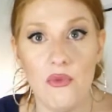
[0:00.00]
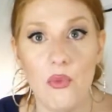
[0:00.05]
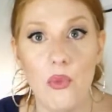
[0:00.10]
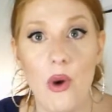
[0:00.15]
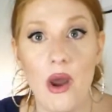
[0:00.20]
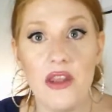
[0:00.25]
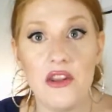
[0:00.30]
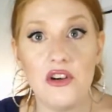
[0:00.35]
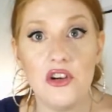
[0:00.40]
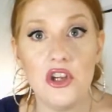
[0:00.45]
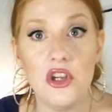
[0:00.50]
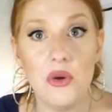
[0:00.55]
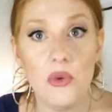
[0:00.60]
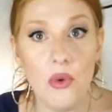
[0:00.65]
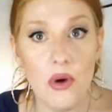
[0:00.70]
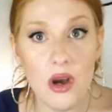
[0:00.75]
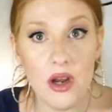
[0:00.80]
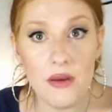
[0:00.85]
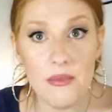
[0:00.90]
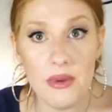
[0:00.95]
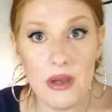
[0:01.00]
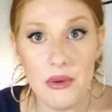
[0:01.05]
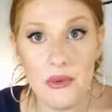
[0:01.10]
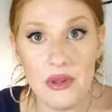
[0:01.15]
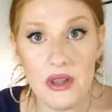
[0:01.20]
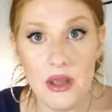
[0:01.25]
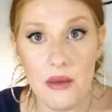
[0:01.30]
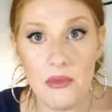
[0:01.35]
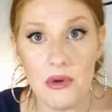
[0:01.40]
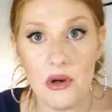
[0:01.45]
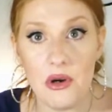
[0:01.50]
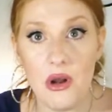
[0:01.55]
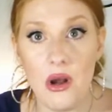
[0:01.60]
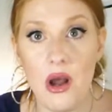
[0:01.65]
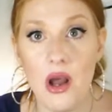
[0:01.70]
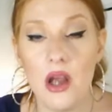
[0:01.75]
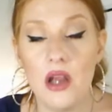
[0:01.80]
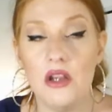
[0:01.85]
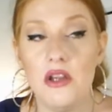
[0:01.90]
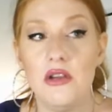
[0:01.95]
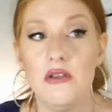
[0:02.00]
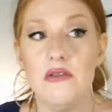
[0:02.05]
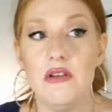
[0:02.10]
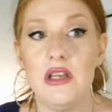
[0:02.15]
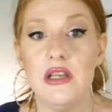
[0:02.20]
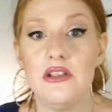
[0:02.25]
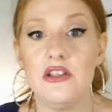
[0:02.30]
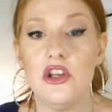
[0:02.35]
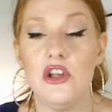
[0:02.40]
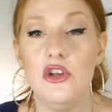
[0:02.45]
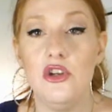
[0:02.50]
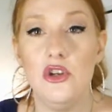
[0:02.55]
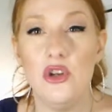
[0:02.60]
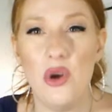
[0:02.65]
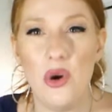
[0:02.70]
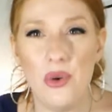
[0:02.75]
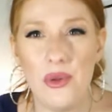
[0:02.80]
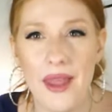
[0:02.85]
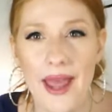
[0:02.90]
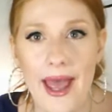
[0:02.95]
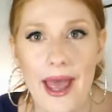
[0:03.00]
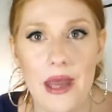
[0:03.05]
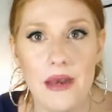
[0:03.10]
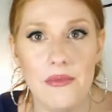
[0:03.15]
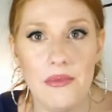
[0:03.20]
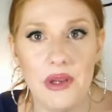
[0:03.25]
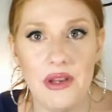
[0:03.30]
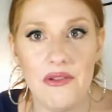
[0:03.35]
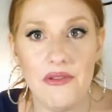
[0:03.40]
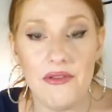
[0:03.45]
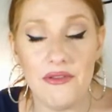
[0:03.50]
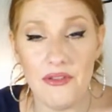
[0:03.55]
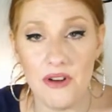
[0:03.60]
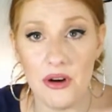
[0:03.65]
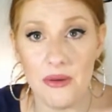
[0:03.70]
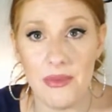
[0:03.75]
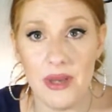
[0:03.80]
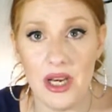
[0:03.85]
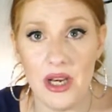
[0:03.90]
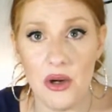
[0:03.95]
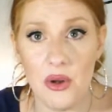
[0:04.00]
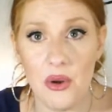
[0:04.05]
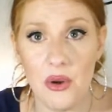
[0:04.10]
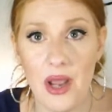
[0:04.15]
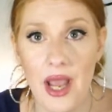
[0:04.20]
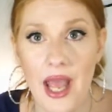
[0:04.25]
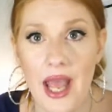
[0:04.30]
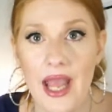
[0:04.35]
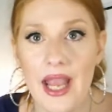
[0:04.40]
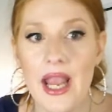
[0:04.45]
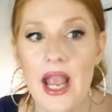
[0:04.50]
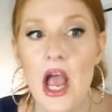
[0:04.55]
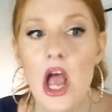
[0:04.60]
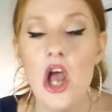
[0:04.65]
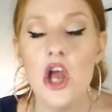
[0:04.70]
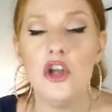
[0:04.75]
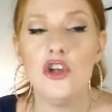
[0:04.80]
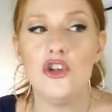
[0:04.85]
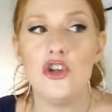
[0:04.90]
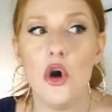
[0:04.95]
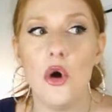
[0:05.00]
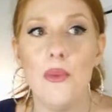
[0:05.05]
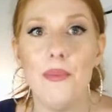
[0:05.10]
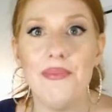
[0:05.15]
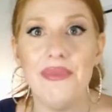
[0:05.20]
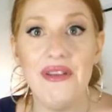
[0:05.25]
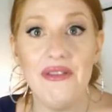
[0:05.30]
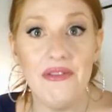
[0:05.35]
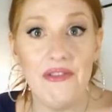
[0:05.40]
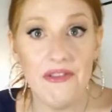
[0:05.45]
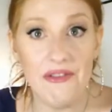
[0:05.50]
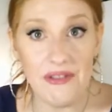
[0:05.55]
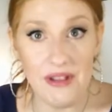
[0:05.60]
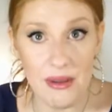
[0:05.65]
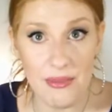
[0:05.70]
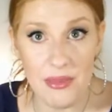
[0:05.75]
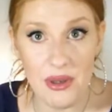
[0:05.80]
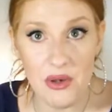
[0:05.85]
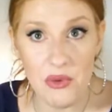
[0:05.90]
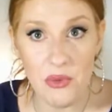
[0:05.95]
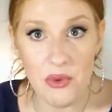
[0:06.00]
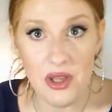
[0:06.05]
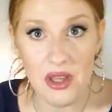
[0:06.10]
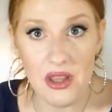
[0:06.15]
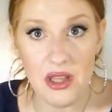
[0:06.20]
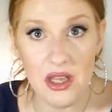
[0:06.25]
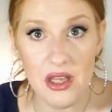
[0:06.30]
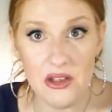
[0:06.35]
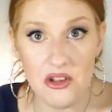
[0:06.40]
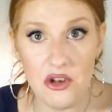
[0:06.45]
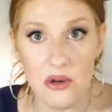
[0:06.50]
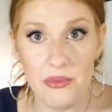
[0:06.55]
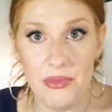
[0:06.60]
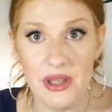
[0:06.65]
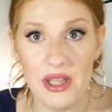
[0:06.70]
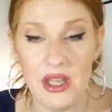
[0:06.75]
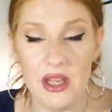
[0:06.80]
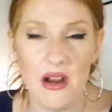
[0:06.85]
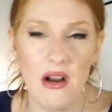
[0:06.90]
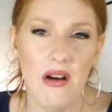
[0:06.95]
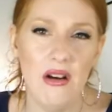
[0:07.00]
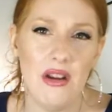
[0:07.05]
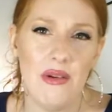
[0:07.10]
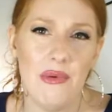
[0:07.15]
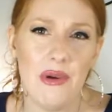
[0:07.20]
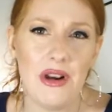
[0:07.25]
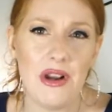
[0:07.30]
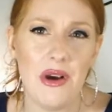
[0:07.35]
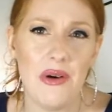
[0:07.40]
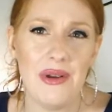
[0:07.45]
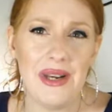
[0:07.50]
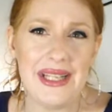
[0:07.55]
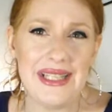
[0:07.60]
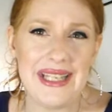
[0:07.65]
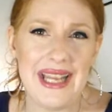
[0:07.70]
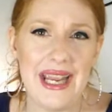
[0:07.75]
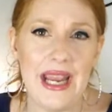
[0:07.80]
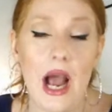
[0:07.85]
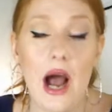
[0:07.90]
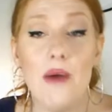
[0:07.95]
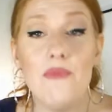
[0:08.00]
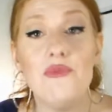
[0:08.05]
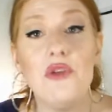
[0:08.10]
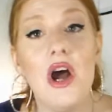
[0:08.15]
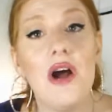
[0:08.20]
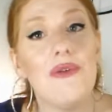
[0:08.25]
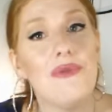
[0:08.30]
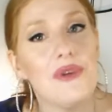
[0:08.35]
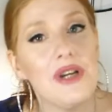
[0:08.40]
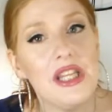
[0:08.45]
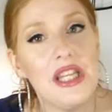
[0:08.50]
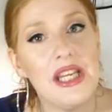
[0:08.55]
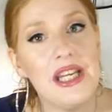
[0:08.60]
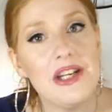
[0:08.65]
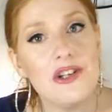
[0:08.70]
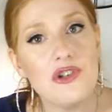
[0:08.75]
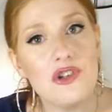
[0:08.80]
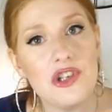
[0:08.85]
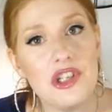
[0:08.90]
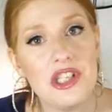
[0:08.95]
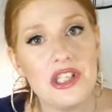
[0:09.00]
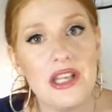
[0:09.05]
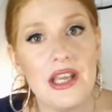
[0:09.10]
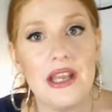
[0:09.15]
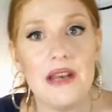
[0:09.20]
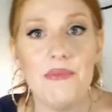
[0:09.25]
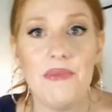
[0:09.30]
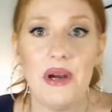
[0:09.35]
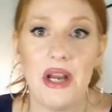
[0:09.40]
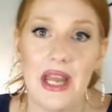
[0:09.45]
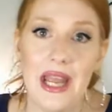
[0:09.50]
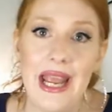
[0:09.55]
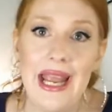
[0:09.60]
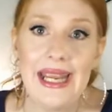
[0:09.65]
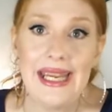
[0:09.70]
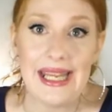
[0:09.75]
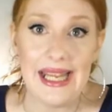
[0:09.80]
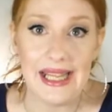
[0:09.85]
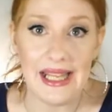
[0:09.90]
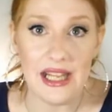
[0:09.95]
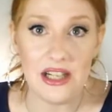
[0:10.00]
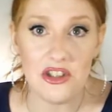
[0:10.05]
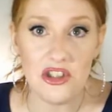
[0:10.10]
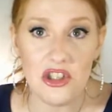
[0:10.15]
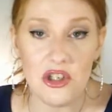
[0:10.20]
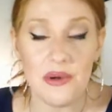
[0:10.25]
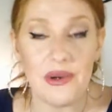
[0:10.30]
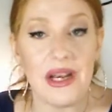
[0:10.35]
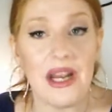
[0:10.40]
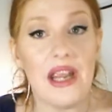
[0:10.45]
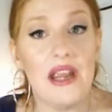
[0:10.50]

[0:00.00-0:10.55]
Whether you want to be with them or not, you need to know that and be firm in it, okay? Don't be flippant with it. Don't be like, oh, you want to go on a date? I'm not really interested, but yeah, let's do it.